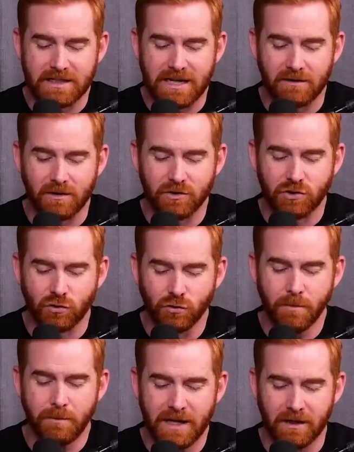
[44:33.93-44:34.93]
Download
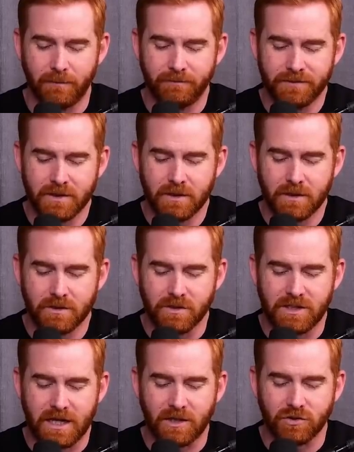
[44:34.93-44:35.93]
True Bill
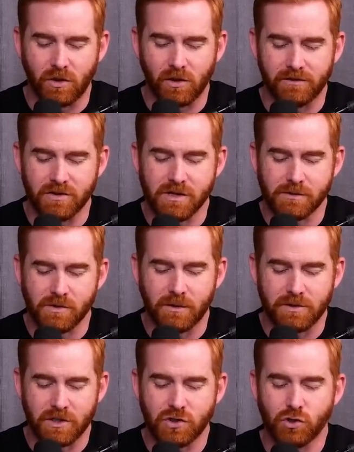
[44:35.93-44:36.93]
to take control of your
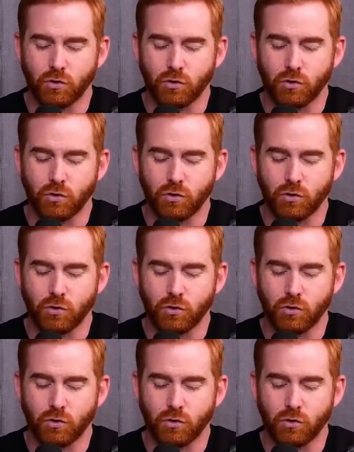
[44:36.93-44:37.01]
subscriptions.